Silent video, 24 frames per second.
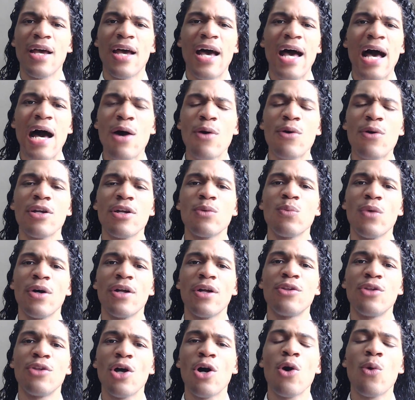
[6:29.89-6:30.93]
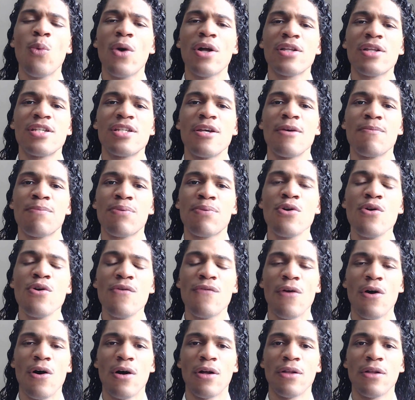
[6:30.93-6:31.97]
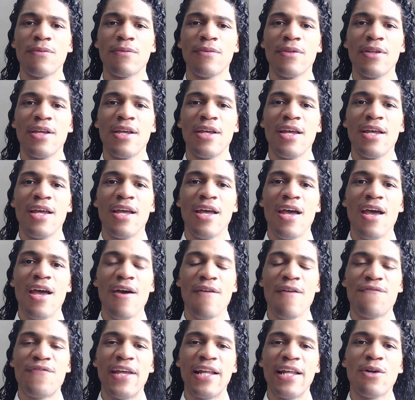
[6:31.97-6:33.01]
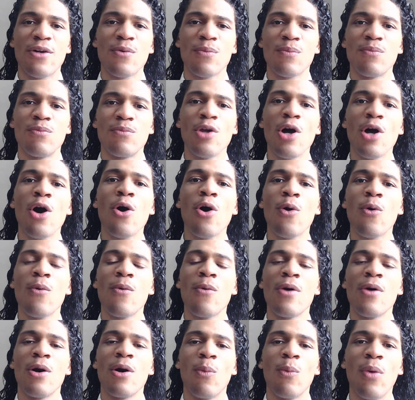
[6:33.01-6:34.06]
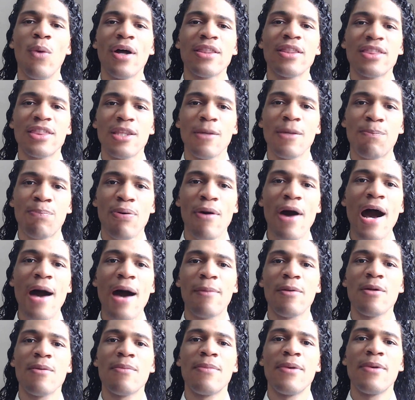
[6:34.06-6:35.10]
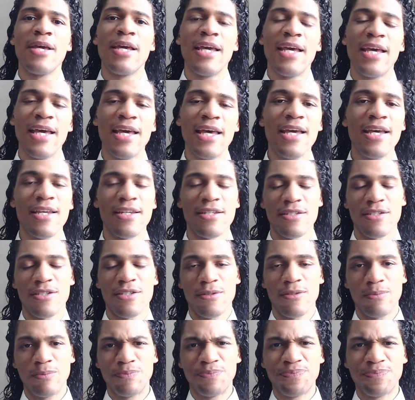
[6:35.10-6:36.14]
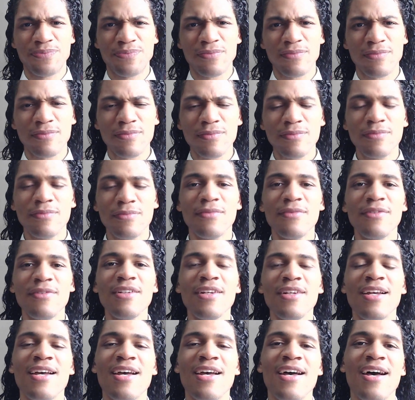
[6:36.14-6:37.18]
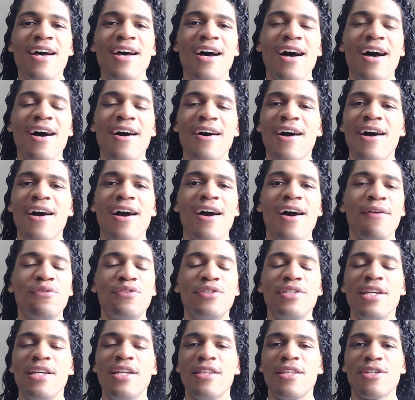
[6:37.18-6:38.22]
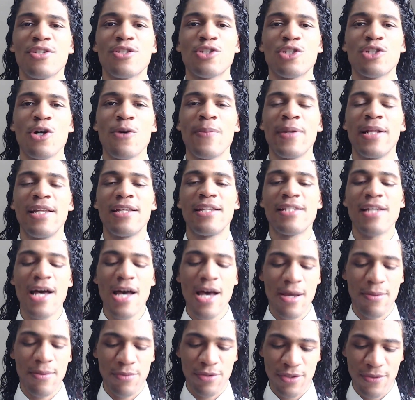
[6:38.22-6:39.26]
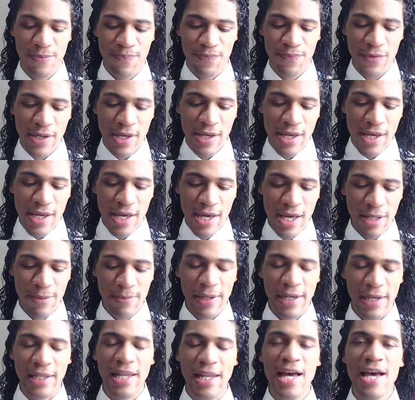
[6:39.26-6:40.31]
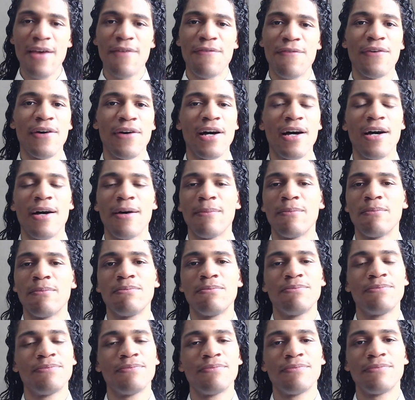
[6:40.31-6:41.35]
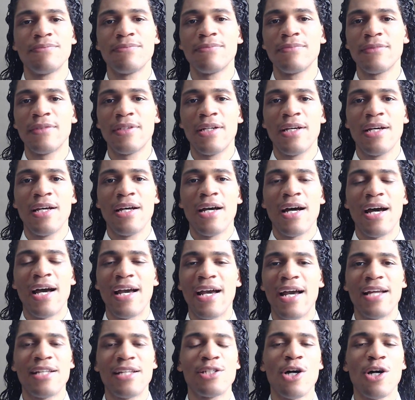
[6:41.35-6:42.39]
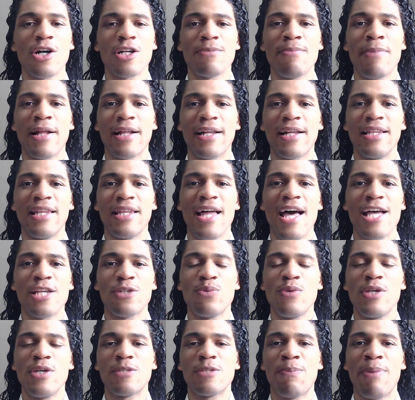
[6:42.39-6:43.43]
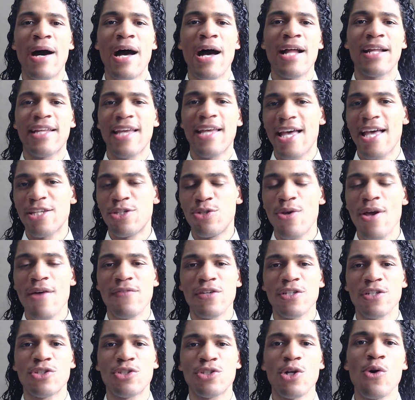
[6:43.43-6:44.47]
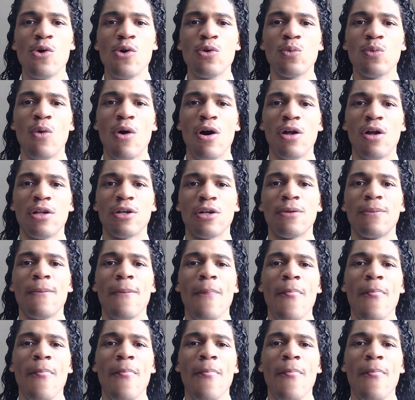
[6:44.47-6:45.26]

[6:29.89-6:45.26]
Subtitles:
How can one know what to improve on if they don't know what the problem is? I've seen this so many times in my life. I talked about it in last week's podcast. You have a stonewaller.